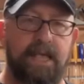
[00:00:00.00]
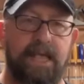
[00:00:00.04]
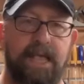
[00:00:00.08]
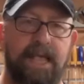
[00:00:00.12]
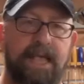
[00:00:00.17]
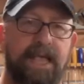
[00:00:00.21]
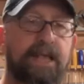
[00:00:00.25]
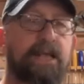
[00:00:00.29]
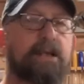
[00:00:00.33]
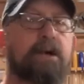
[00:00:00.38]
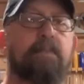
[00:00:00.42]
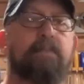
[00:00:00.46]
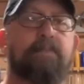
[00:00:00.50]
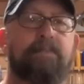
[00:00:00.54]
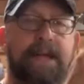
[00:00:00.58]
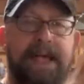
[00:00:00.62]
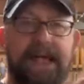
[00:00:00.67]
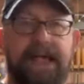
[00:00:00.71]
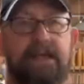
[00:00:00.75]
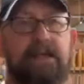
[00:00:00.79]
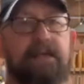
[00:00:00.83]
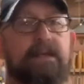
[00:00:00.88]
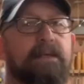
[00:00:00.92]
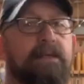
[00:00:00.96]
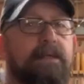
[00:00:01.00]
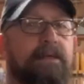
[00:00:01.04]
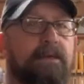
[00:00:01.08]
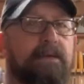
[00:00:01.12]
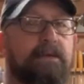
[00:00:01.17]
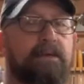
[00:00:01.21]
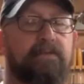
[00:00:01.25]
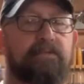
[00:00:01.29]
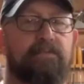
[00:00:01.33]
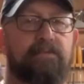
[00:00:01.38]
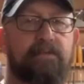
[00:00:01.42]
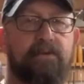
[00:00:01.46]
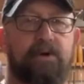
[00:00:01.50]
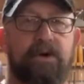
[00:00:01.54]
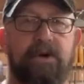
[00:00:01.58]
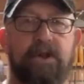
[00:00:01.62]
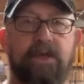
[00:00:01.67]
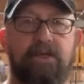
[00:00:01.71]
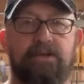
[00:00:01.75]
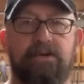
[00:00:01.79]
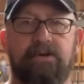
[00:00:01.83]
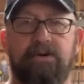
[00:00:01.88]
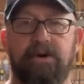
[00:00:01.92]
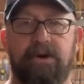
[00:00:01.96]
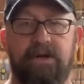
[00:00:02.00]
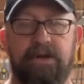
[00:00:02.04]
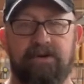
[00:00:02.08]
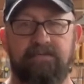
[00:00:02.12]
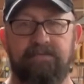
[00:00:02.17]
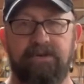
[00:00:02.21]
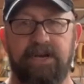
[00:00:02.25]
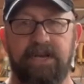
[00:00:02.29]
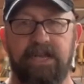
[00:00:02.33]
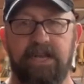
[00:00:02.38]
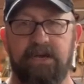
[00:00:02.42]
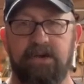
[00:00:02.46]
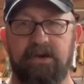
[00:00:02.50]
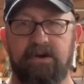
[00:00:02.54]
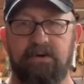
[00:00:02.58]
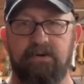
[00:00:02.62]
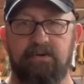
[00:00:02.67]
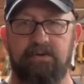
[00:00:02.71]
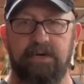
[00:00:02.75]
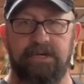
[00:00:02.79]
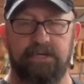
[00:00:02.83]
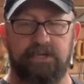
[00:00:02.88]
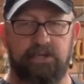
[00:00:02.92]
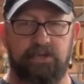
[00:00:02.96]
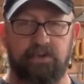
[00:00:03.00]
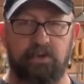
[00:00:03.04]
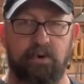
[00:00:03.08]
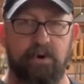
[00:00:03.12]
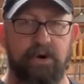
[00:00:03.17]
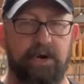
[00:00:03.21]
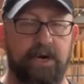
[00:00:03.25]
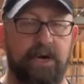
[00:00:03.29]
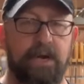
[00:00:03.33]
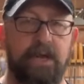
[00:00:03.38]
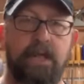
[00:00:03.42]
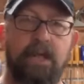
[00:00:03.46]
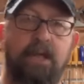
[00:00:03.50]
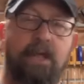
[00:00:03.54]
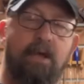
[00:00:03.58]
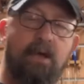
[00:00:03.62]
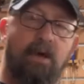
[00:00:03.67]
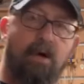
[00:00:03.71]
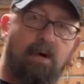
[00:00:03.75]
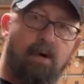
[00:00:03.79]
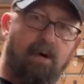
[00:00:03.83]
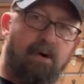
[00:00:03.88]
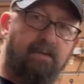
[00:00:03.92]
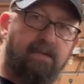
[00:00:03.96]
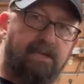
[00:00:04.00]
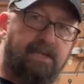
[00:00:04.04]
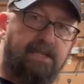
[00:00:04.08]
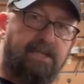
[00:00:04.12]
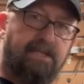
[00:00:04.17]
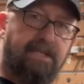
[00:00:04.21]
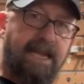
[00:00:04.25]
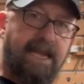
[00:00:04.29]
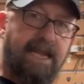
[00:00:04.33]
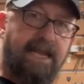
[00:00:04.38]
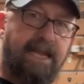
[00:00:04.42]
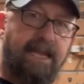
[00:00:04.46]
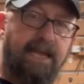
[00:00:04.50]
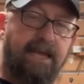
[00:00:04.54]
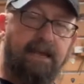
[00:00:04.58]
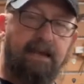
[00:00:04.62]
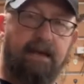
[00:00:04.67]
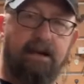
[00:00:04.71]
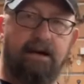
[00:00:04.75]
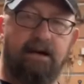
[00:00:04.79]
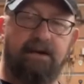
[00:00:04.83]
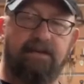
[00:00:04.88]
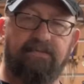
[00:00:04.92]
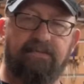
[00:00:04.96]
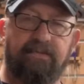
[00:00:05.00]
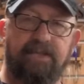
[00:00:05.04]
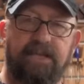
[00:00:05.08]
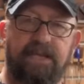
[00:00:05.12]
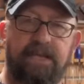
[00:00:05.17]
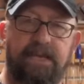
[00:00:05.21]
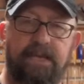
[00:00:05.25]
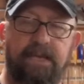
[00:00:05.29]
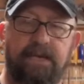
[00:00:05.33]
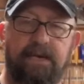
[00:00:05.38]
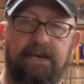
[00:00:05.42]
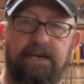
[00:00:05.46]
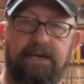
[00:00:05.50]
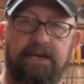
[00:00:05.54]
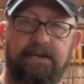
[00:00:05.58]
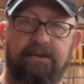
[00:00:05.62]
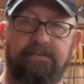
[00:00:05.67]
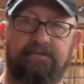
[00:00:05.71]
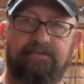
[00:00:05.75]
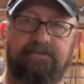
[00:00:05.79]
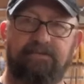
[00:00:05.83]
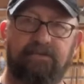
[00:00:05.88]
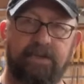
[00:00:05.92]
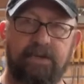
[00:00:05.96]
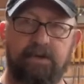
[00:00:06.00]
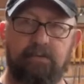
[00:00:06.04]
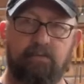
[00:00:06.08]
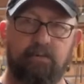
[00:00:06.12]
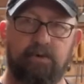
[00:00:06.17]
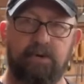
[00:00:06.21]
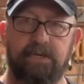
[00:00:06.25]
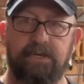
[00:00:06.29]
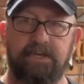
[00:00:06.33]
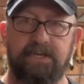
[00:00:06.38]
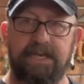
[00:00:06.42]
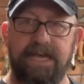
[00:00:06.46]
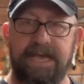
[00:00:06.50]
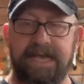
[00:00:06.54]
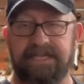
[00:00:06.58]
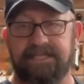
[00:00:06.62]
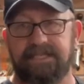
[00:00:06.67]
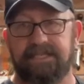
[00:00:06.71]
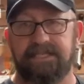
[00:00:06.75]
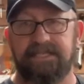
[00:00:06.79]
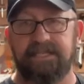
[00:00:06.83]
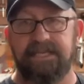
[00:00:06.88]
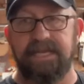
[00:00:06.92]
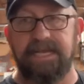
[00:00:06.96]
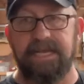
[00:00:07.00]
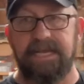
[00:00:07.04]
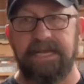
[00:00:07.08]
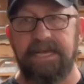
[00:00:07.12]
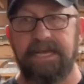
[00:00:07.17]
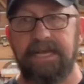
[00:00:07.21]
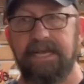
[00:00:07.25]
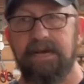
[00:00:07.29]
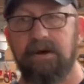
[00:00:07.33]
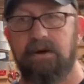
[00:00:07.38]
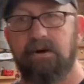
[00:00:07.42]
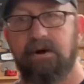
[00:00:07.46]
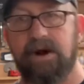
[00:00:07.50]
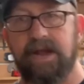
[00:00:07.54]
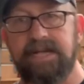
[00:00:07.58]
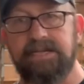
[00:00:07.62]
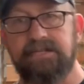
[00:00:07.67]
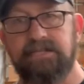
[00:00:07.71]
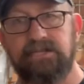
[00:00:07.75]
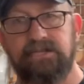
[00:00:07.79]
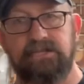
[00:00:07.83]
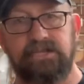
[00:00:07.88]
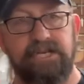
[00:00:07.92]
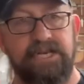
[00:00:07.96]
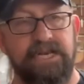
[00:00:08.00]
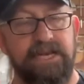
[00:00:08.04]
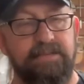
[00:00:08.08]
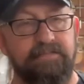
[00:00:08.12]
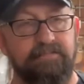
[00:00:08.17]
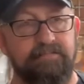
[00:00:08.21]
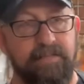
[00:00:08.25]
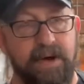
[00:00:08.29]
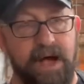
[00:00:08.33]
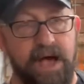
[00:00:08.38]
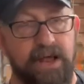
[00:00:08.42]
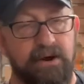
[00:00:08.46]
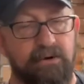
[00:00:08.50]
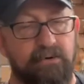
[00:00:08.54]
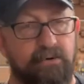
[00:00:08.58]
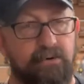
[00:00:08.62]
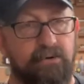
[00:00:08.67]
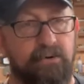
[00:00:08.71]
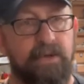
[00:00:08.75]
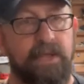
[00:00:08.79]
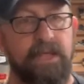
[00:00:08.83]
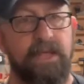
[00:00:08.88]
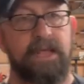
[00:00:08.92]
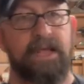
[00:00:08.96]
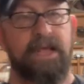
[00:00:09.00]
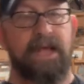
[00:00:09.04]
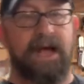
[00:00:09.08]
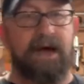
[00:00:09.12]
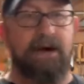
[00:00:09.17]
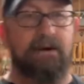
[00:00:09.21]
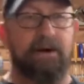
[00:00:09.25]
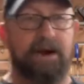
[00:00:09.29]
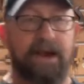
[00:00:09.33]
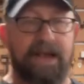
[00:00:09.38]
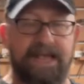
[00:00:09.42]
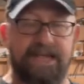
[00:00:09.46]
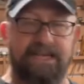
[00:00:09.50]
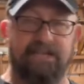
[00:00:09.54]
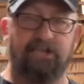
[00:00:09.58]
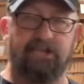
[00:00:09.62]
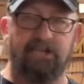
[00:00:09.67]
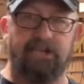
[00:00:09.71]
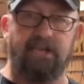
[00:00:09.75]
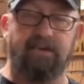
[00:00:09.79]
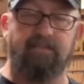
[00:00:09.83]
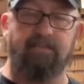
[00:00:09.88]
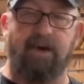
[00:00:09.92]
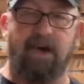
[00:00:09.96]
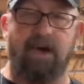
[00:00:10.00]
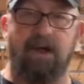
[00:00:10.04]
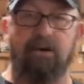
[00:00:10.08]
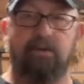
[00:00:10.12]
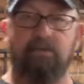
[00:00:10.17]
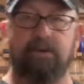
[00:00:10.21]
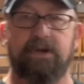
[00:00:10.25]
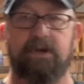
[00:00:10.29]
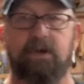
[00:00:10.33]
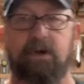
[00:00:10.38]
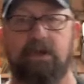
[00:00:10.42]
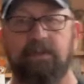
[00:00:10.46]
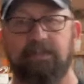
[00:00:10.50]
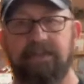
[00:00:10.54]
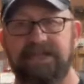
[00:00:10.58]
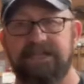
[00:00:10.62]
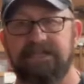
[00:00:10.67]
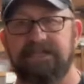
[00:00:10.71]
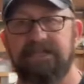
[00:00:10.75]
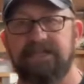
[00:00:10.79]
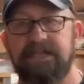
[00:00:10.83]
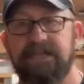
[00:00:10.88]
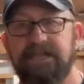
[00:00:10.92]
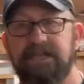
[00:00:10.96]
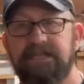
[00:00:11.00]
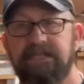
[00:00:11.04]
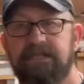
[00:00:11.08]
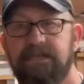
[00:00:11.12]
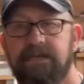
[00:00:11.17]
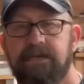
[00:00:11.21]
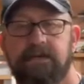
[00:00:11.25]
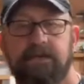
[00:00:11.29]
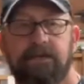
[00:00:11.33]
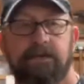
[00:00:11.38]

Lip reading: and come back for another video, a short, on the staining of the Fleetwood ST or SG model, our SG model, we call them STs,